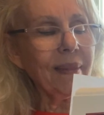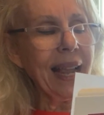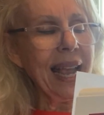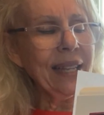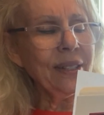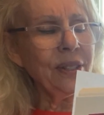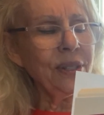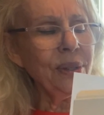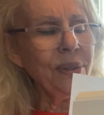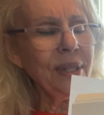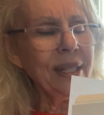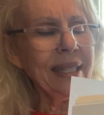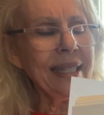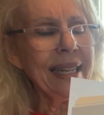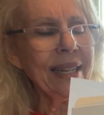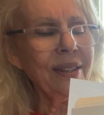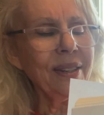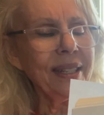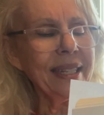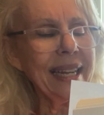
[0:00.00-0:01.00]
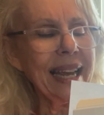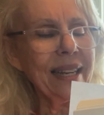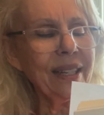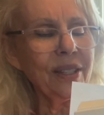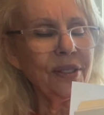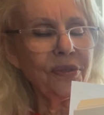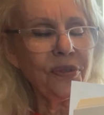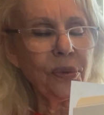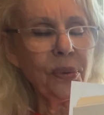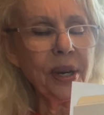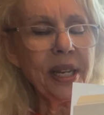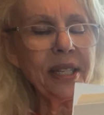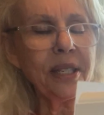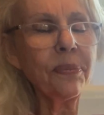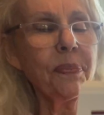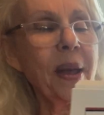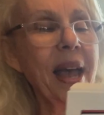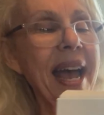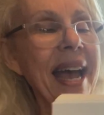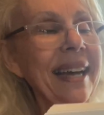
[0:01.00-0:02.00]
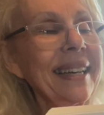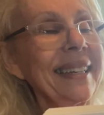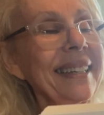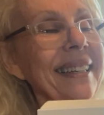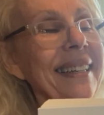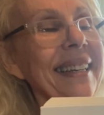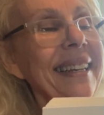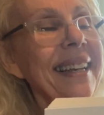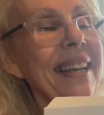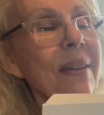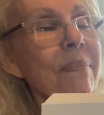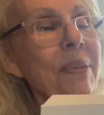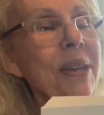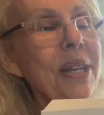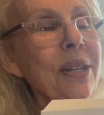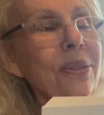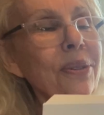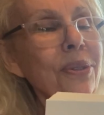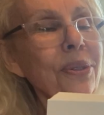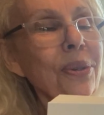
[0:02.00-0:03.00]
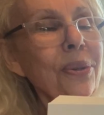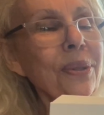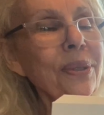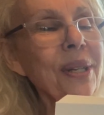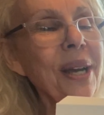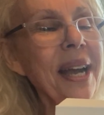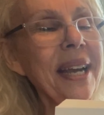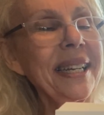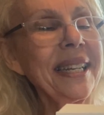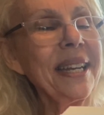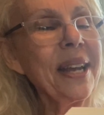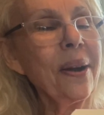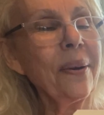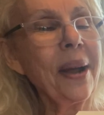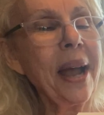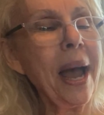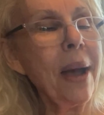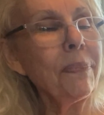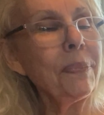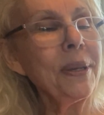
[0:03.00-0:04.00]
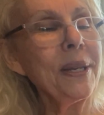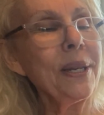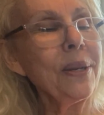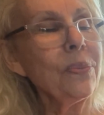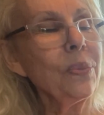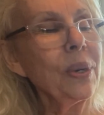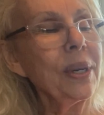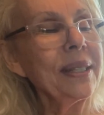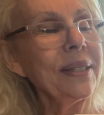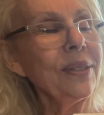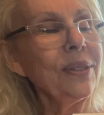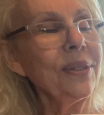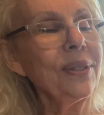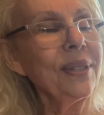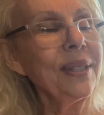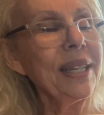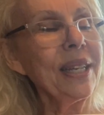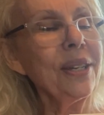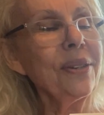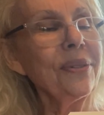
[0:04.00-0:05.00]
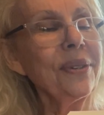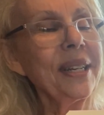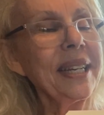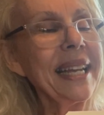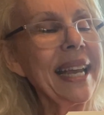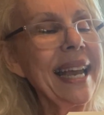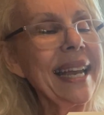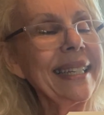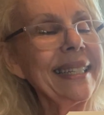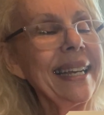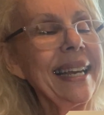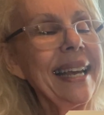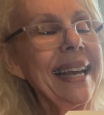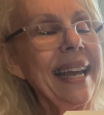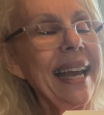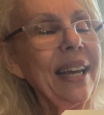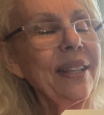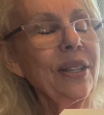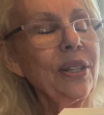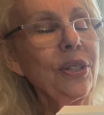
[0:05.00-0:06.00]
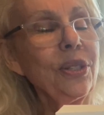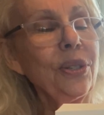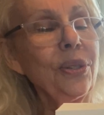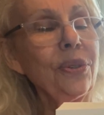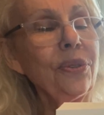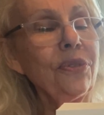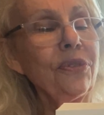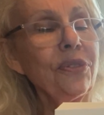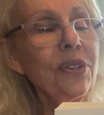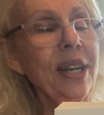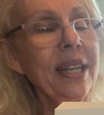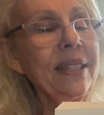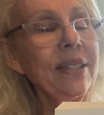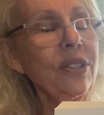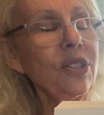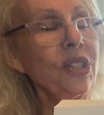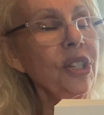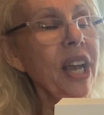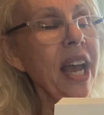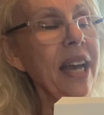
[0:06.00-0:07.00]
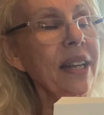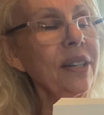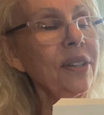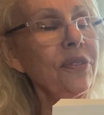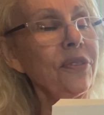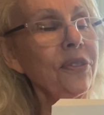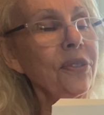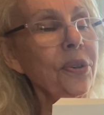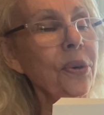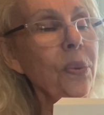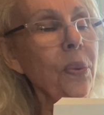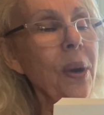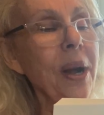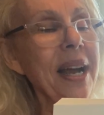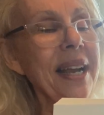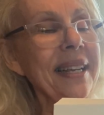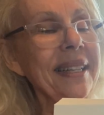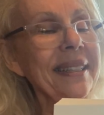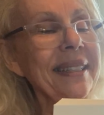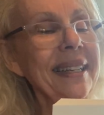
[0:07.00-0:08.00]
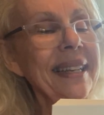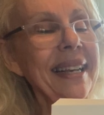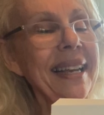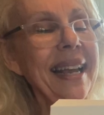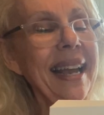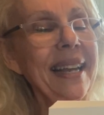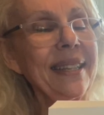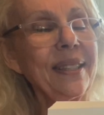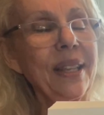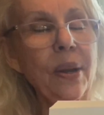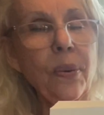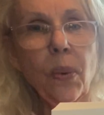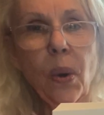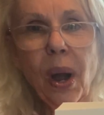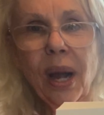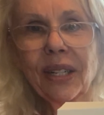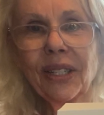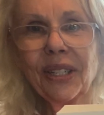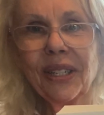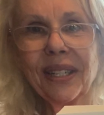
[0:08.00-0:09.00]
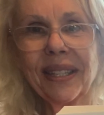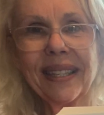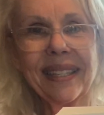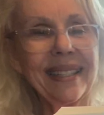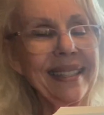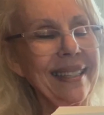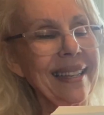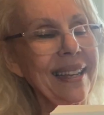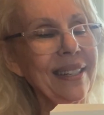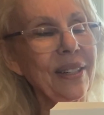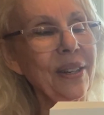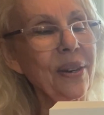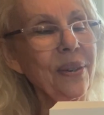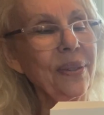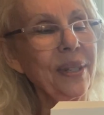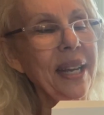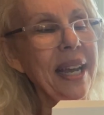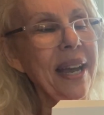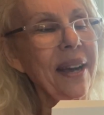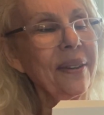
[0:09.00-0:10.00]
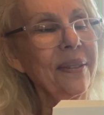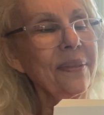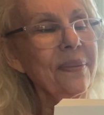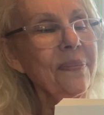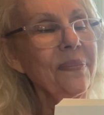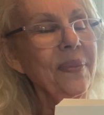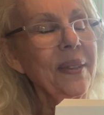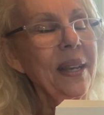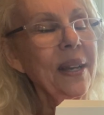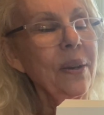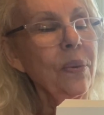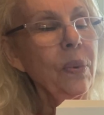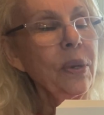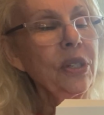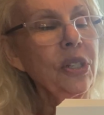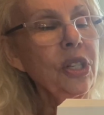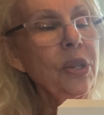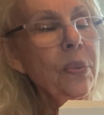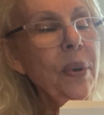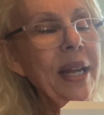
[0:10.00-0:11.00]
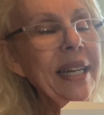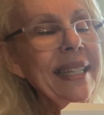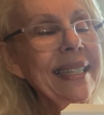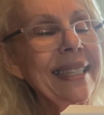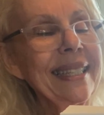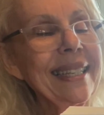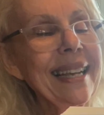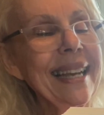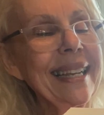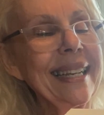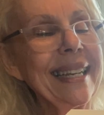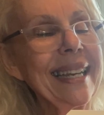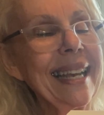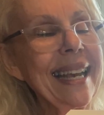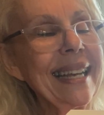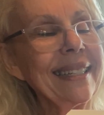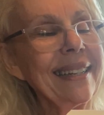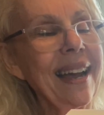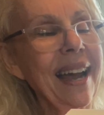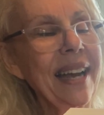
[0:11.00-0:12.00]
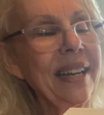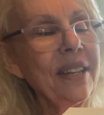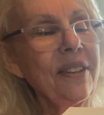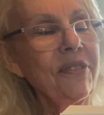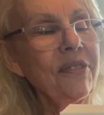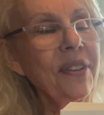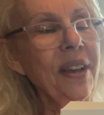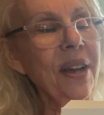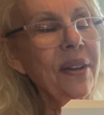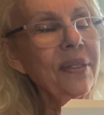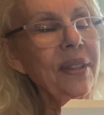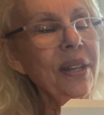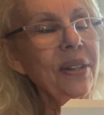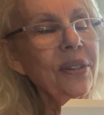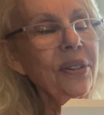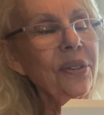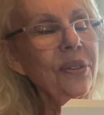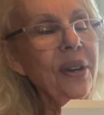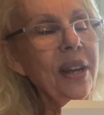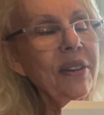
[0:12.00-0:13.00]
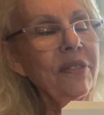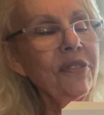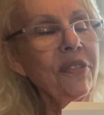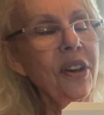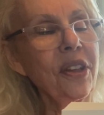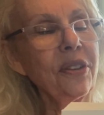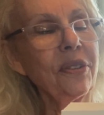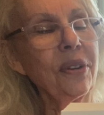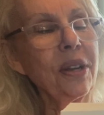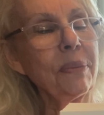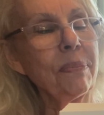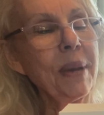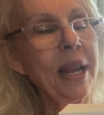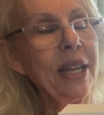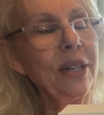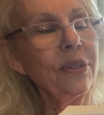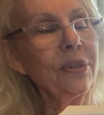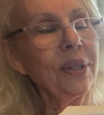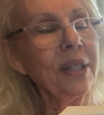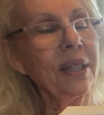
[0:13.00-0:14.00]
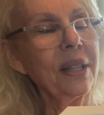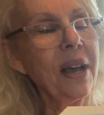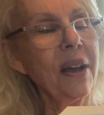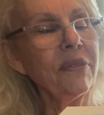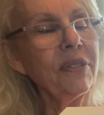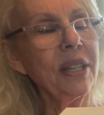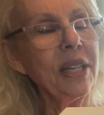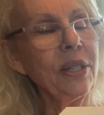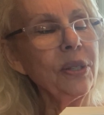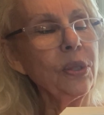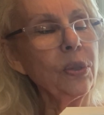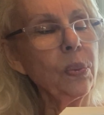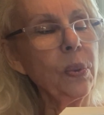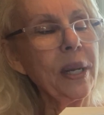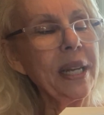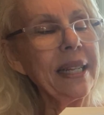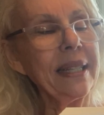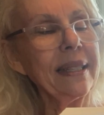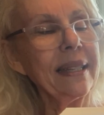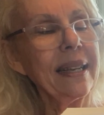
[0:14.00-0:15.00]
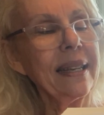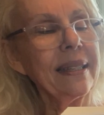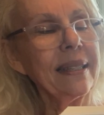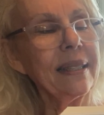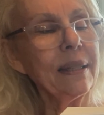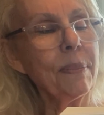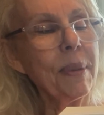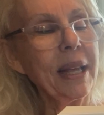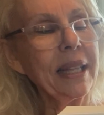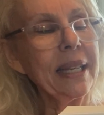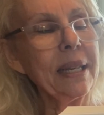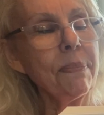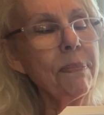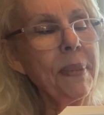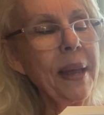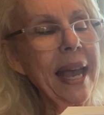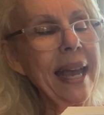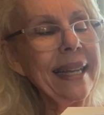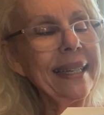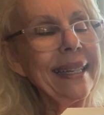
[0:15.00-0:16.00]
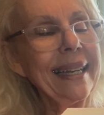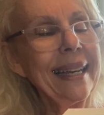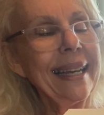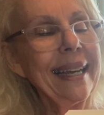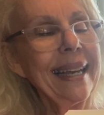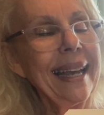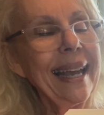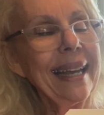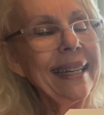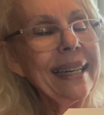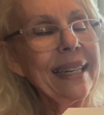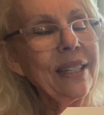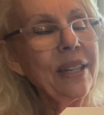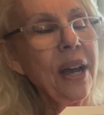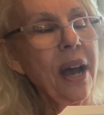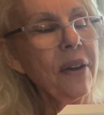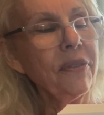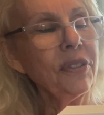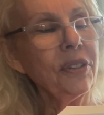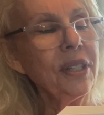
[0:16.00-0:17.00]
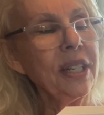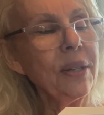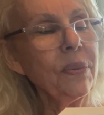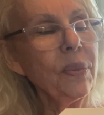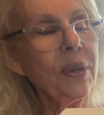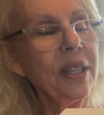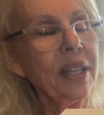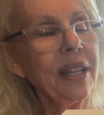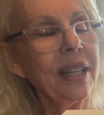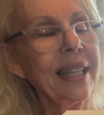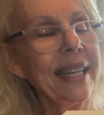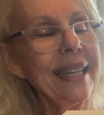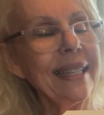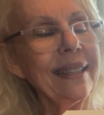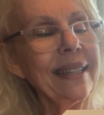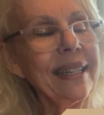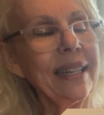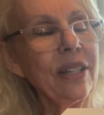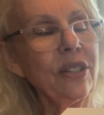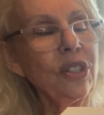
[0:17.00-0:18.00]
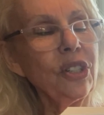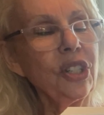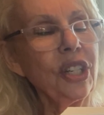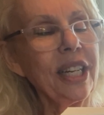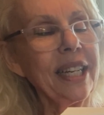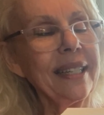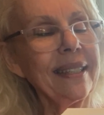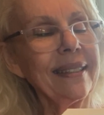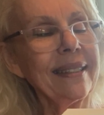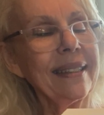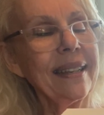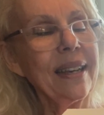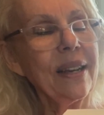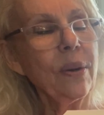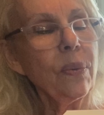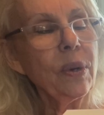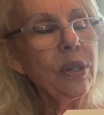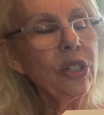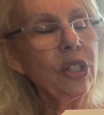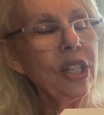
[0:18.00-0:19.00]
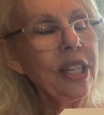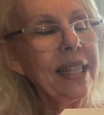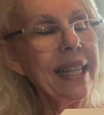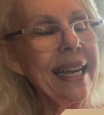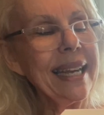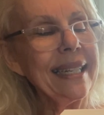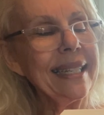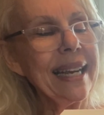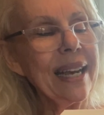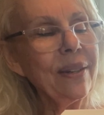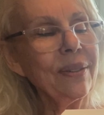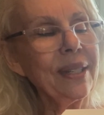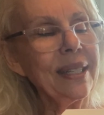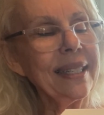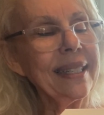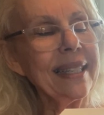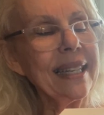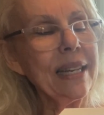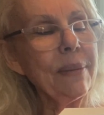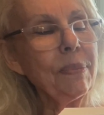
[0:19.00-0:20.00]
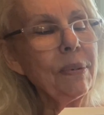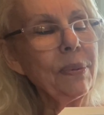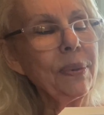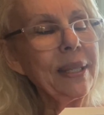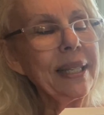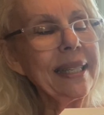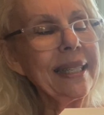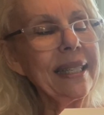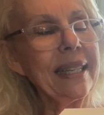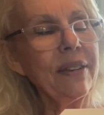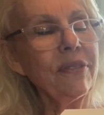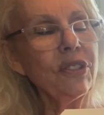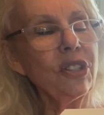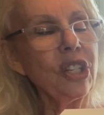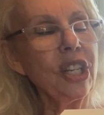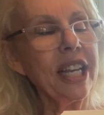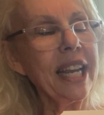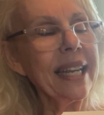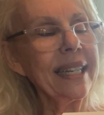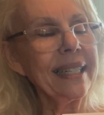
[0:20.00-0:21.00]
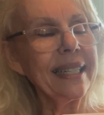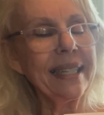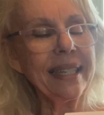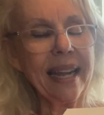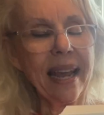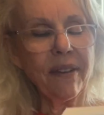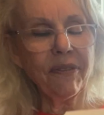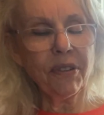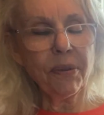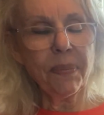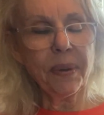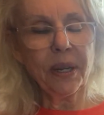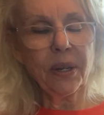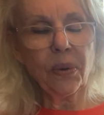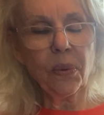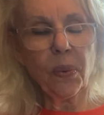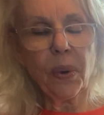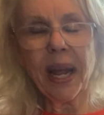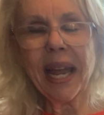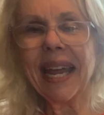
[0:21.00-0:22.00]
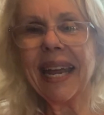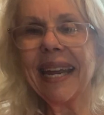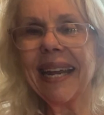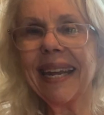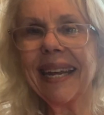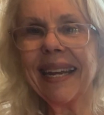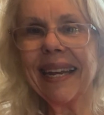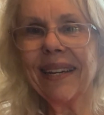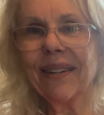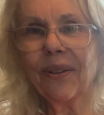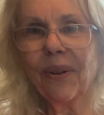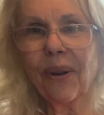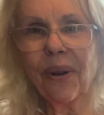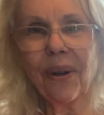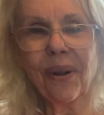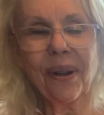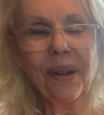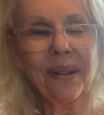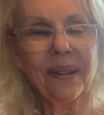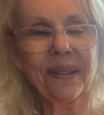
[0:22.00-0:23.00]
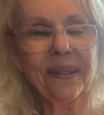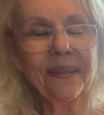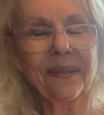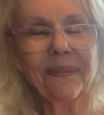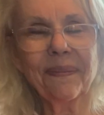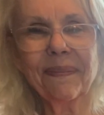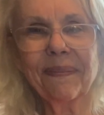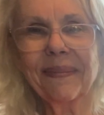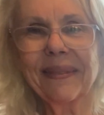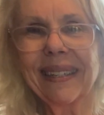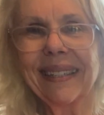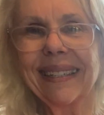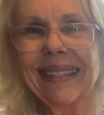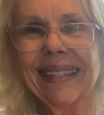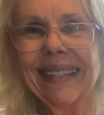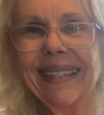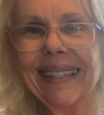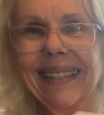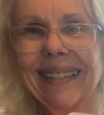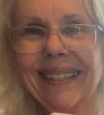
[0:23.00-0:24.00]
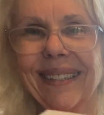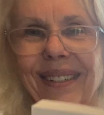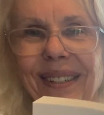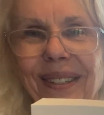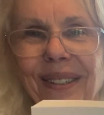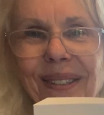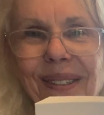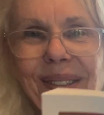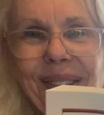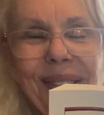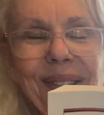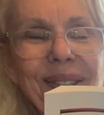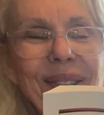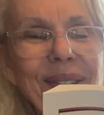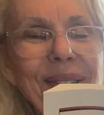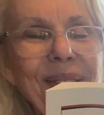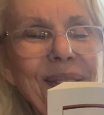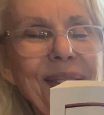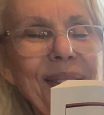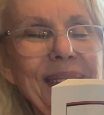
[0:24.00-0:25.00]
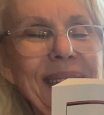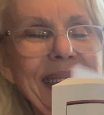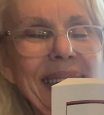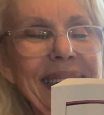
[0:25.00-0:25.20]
As soon as he could get his voice back, Peter told Heidi how happy he was to see her again, and the two friends chatted for a while as they watched the sun go down. When she went inside again, Heidi found that her grandfather had made her a lovely, sweet-smelling bed and had covered it with clean linen sheets. When she lay down to sleep, it was as if she had never been away at all. Oh.